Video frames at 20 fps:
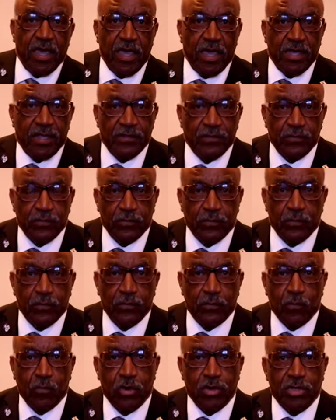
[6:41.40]
Okay.
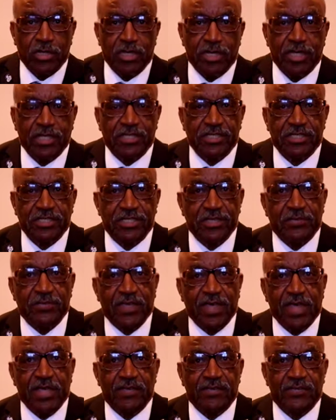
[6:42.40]
And working in the
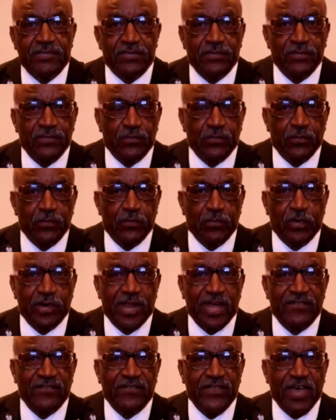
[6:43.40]
gymnasium,
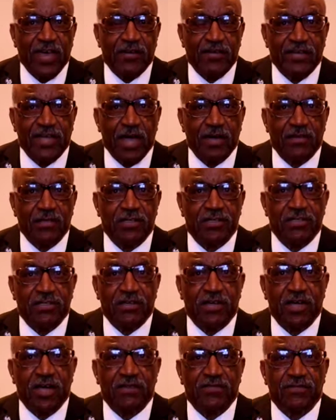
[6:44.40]
what I found out
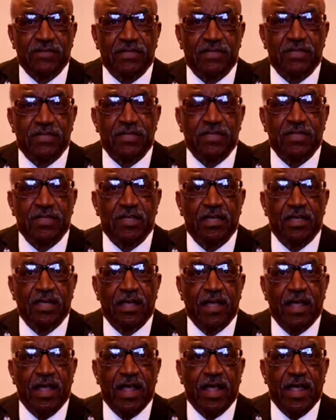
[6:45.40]
and discovered
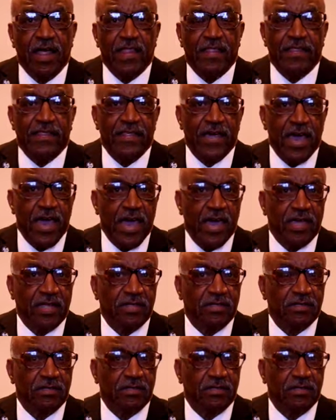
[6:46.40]

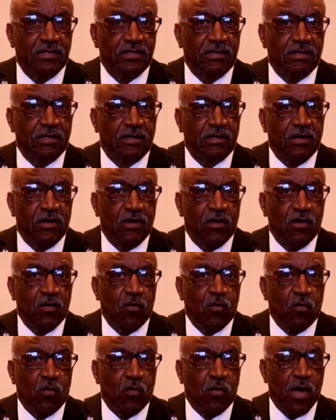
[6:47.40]
that
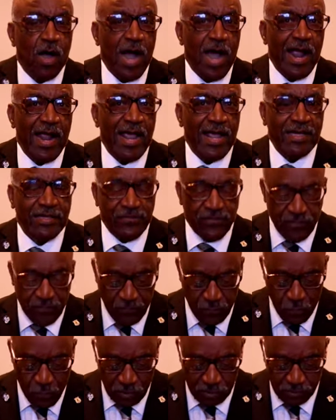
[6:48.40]
I had to
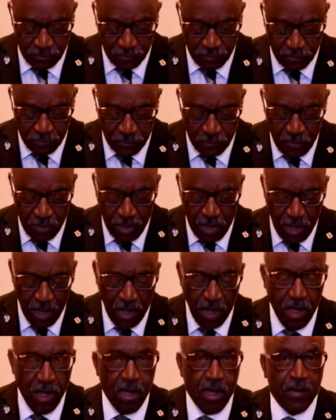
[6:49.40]
report to
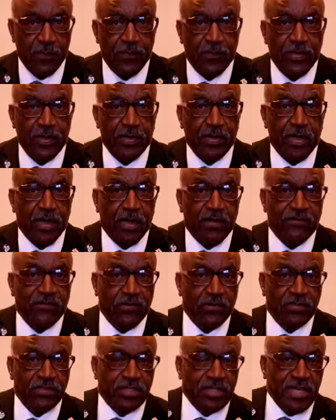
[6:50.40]
a,
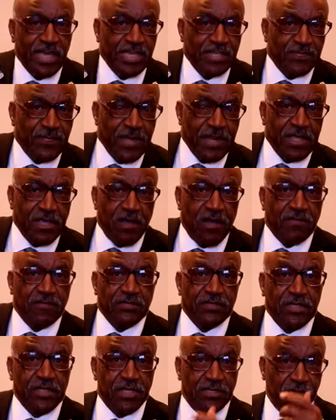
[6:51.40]
a first class petty
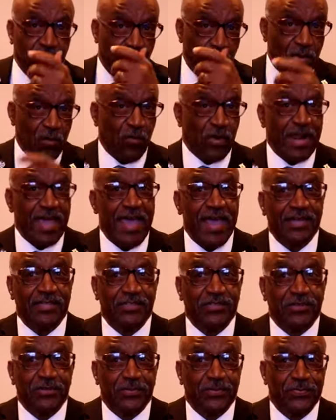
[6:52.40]
officer, and he told me what I
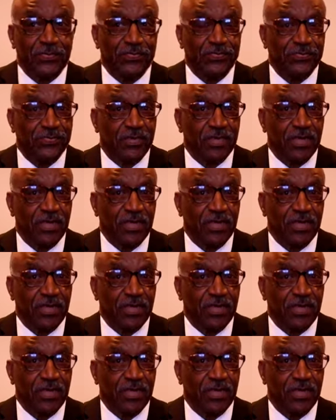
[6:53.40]
had to do.